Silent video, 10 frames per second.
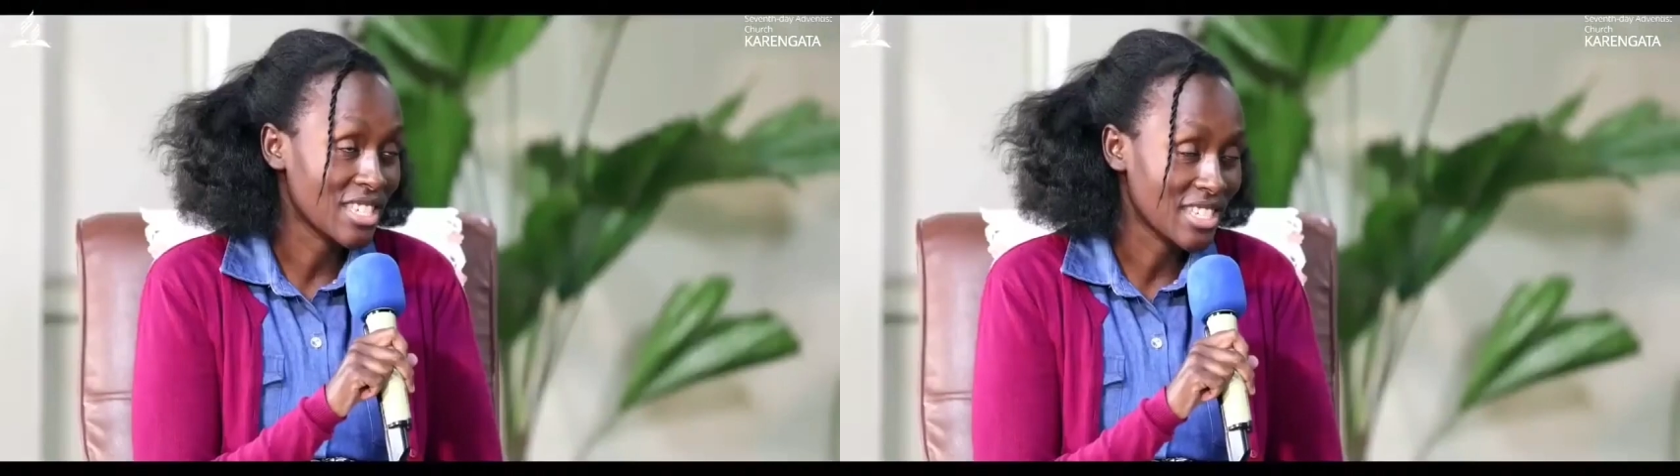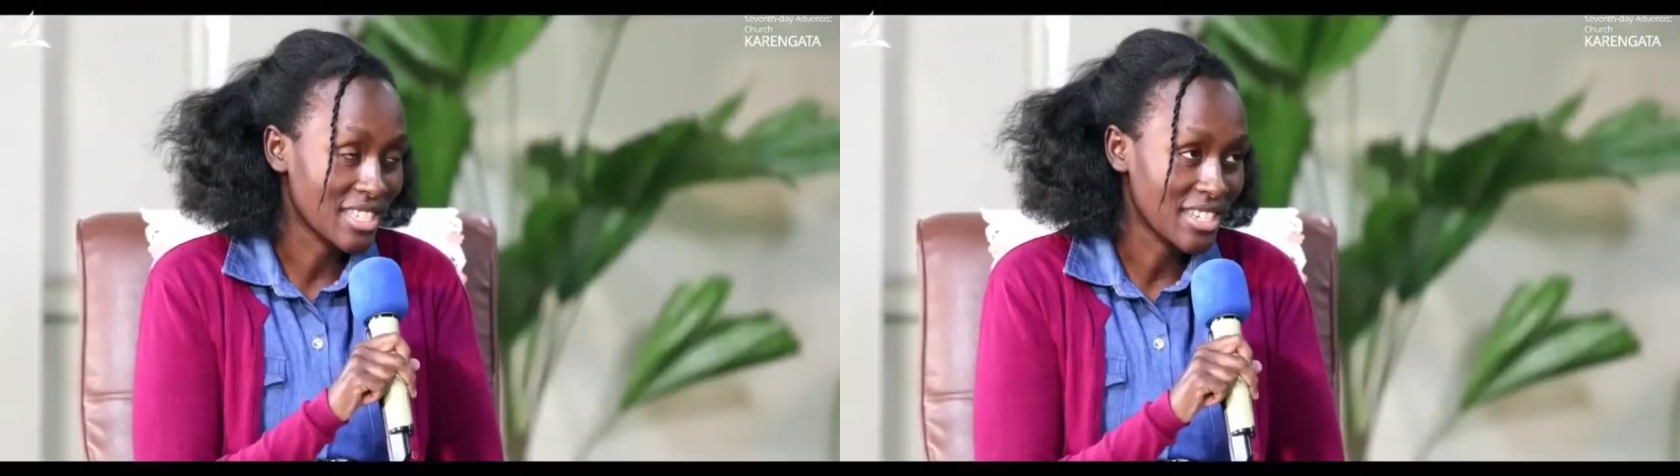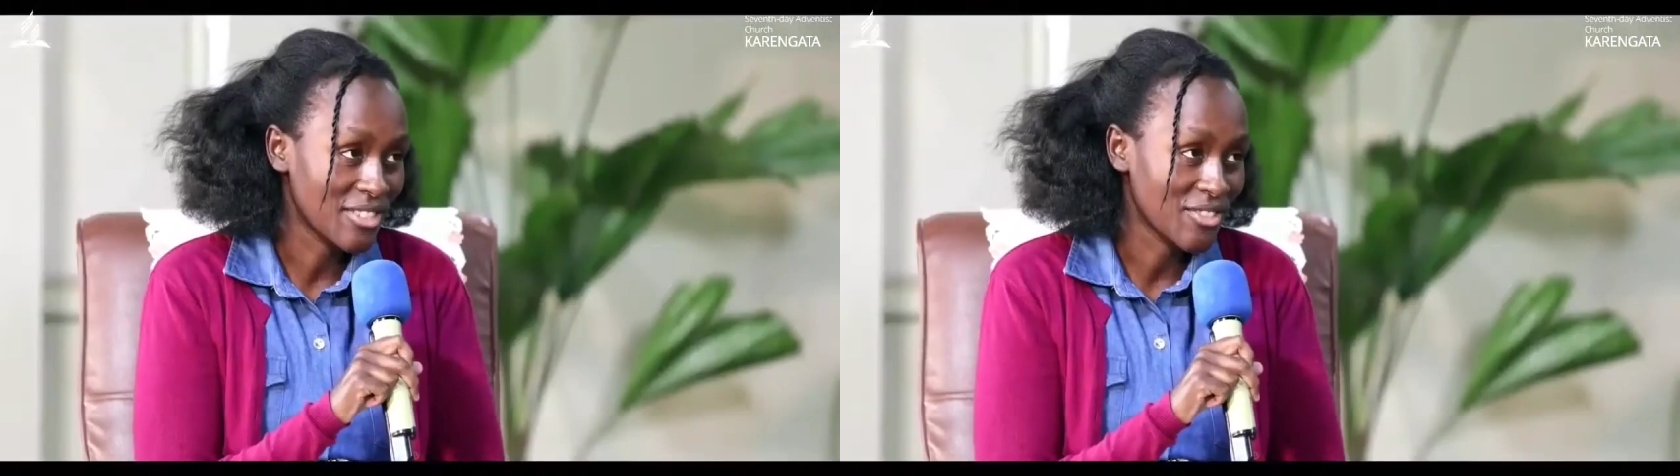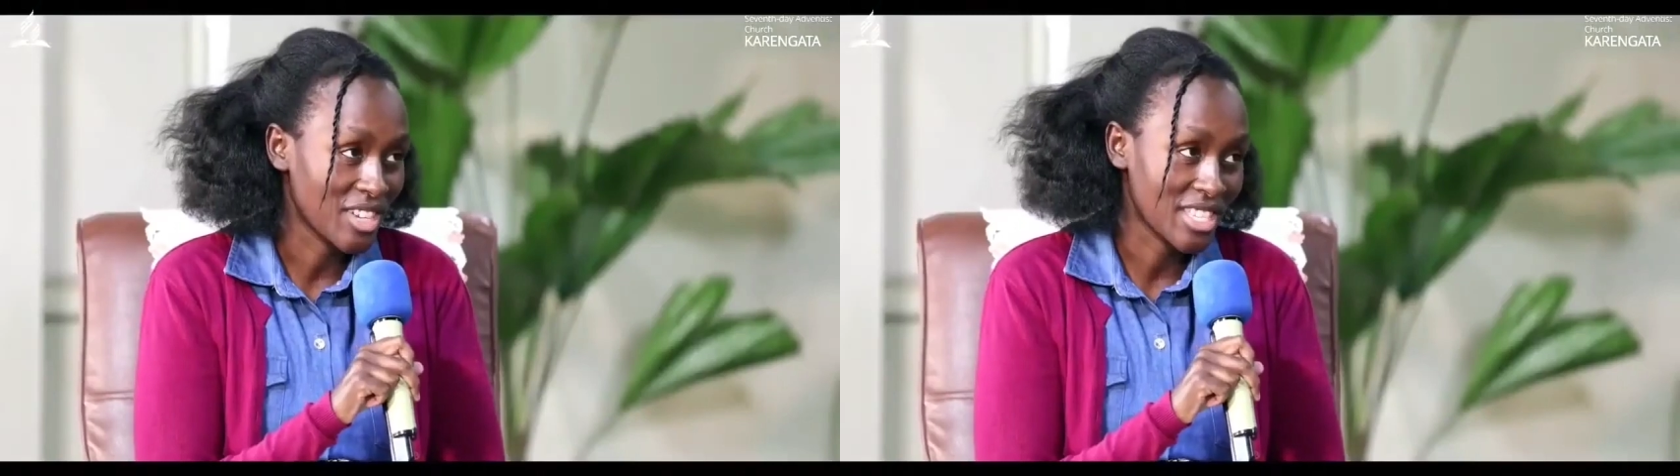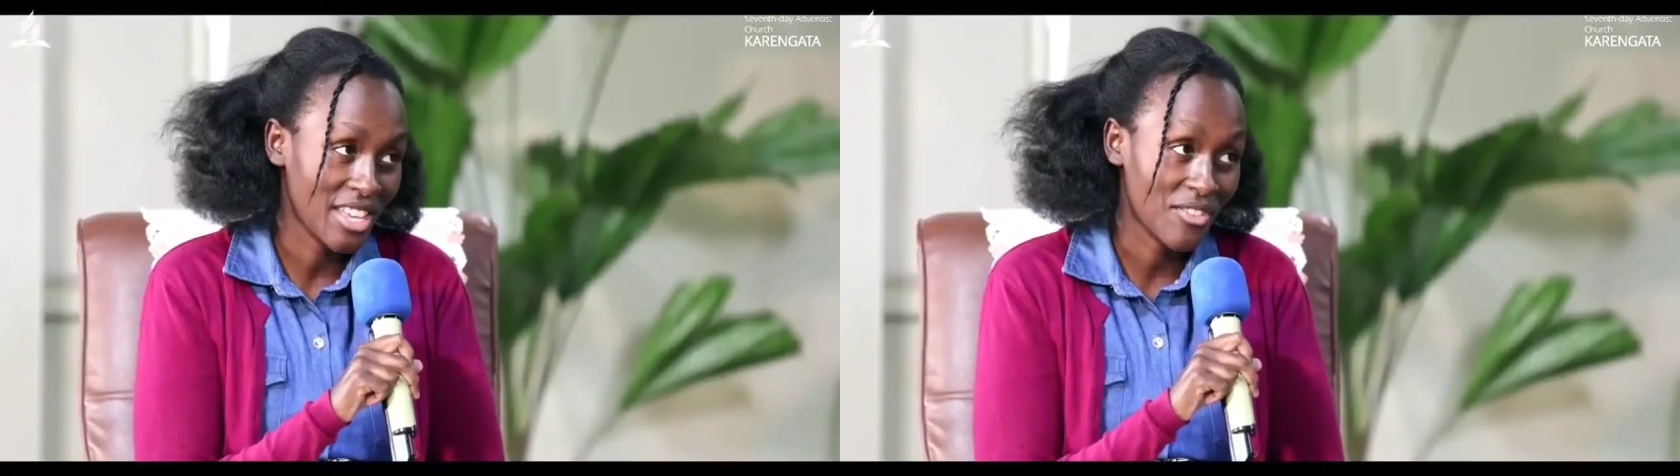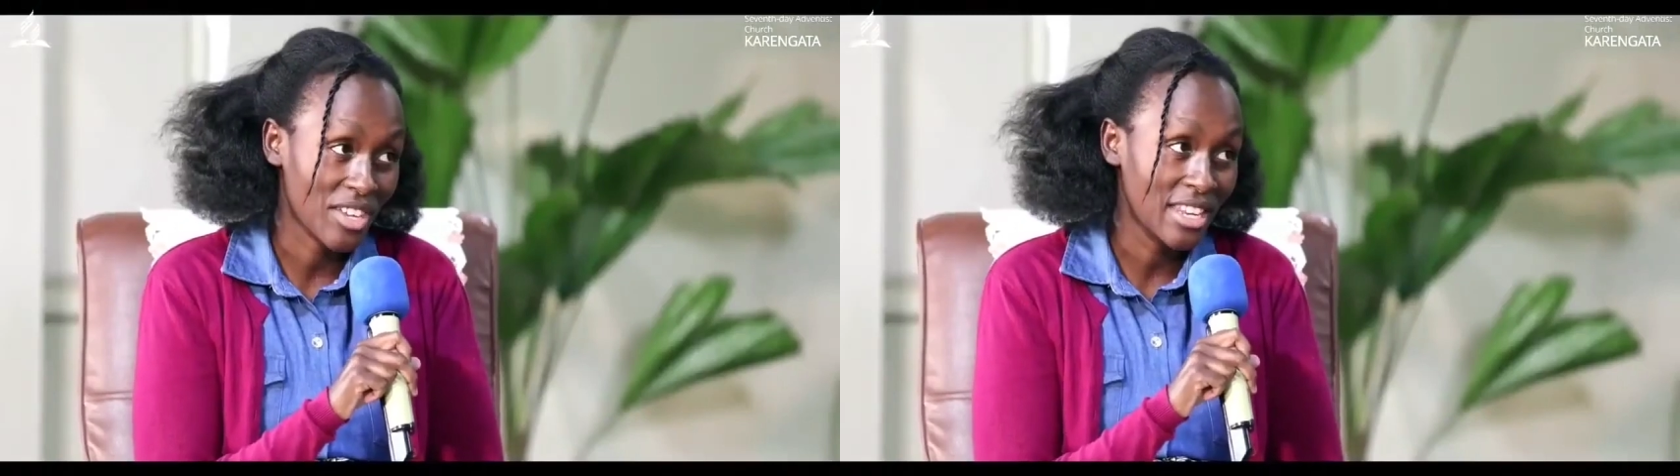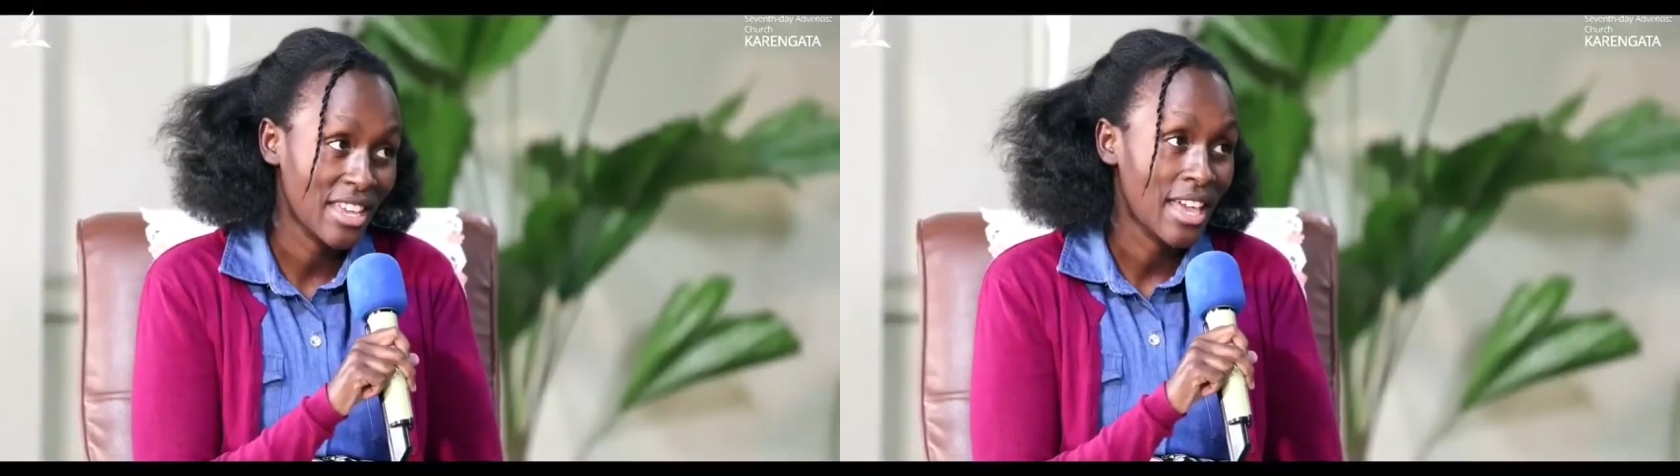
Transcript: 16 verse 7